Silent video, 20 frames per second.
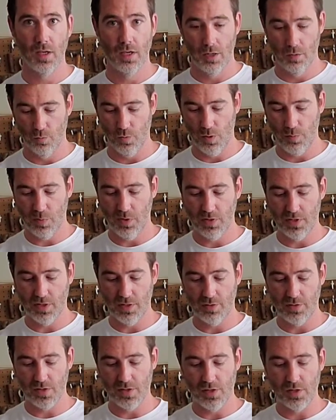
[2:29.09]
rip it down
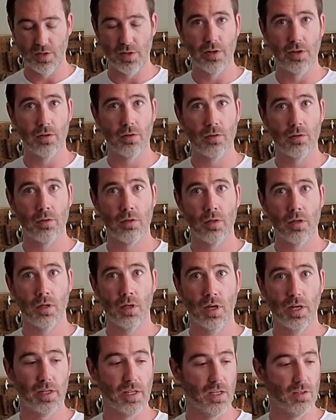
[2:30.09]
the center
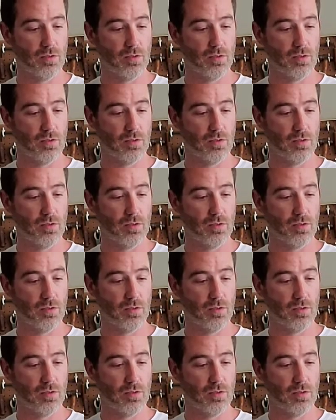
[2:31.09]
and get